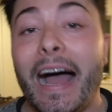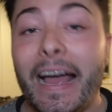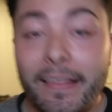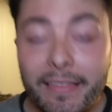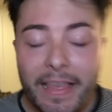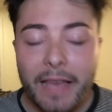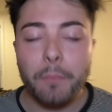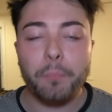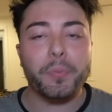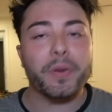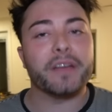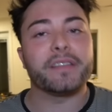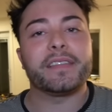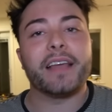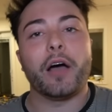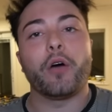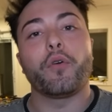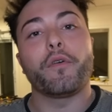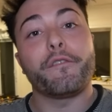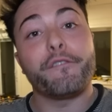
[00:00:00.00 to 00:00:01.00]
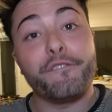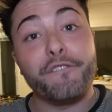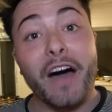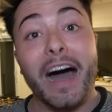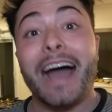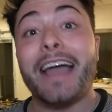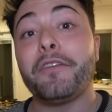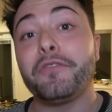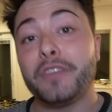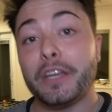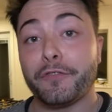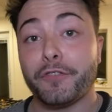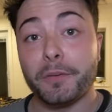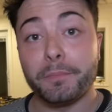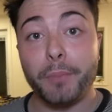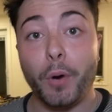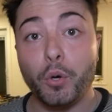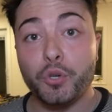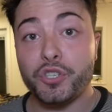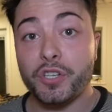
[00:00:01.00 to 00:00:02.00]
I then picked out five
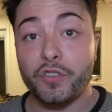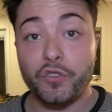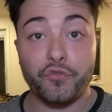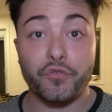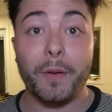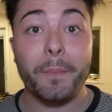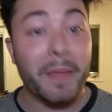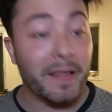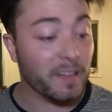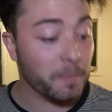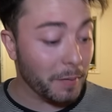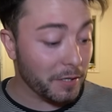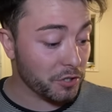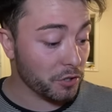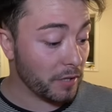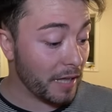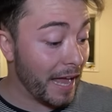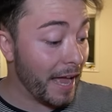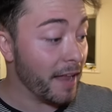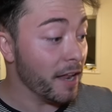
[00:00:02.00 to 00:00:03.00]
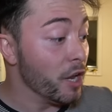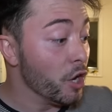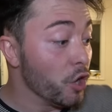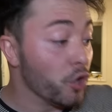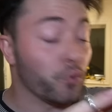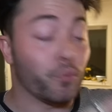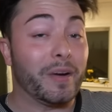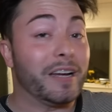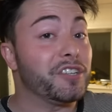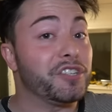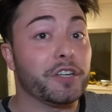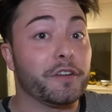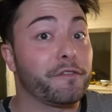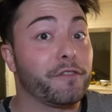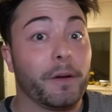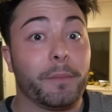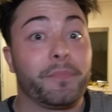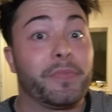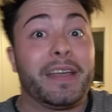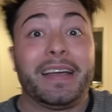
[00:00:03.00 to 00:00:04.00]
different potions from that special hat, ranging
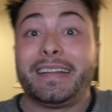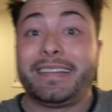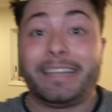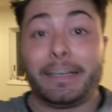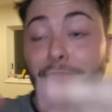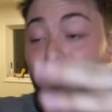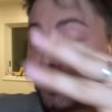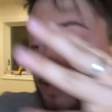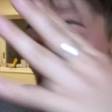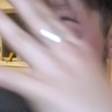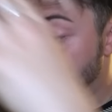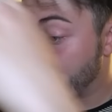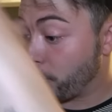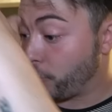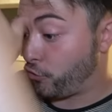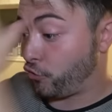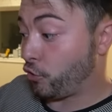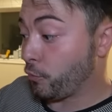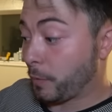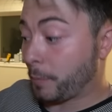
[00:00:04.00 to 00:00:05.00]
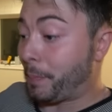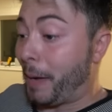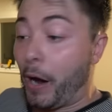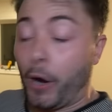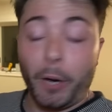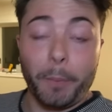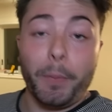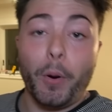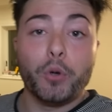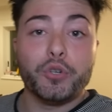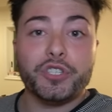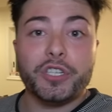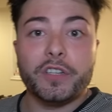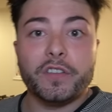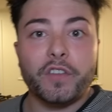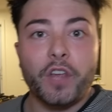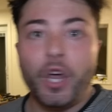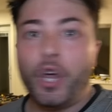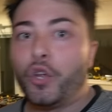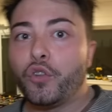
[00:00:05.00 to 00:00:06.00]
from different types of superpower
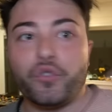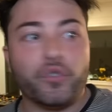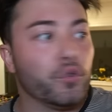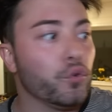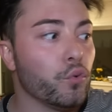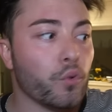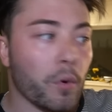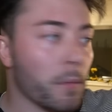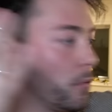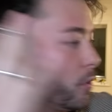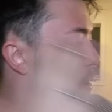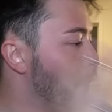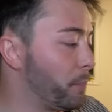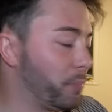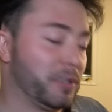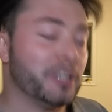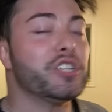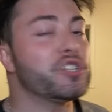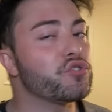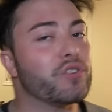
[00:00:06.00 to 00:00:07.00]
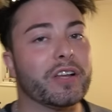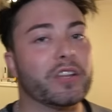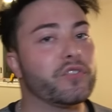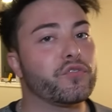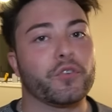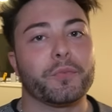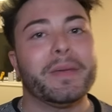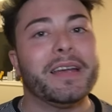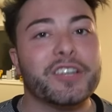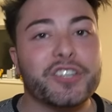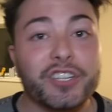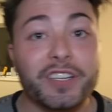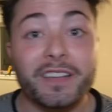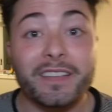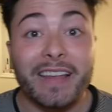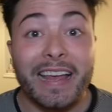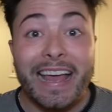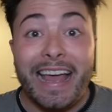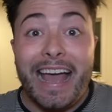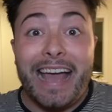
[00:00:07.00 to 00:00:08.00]
potions to complete
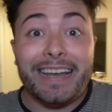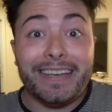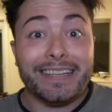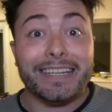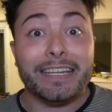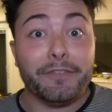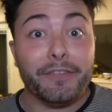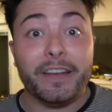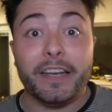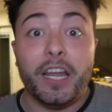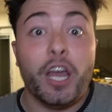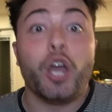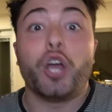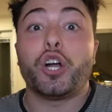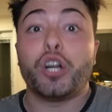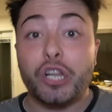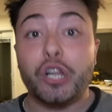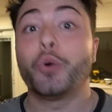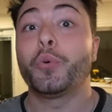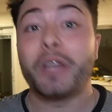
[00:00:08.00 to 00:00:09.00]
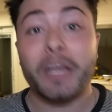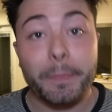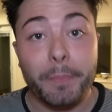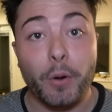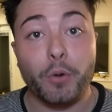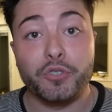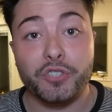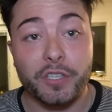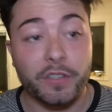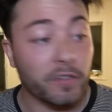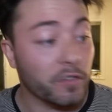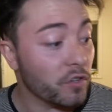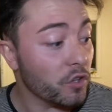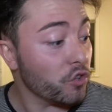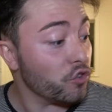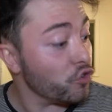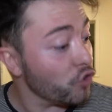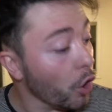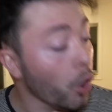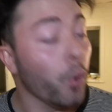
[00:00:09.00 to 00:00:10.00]
transformations and even cloning potions.
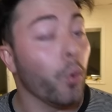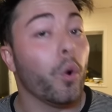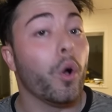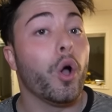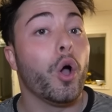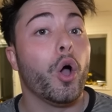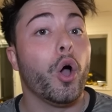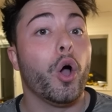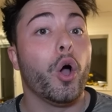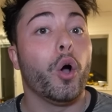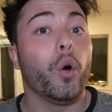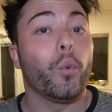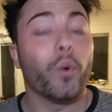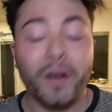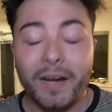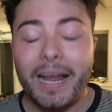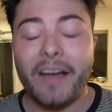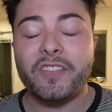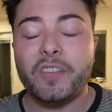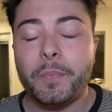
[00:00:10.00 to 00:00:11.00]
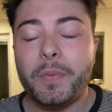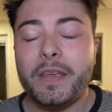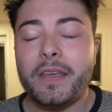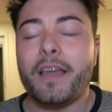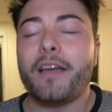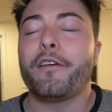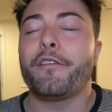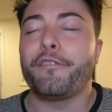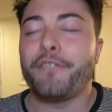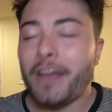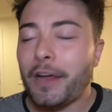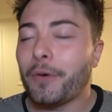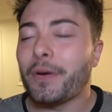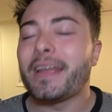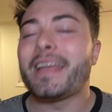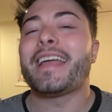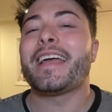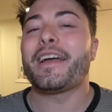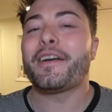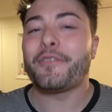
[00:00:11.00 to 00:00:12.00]
So we're gonna have to be
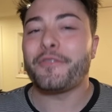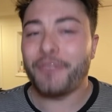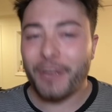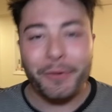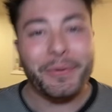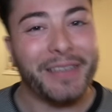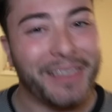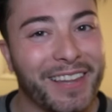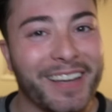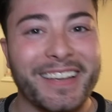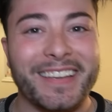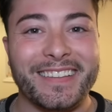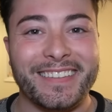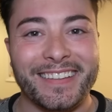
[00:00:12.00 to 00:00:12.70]
very, very lucky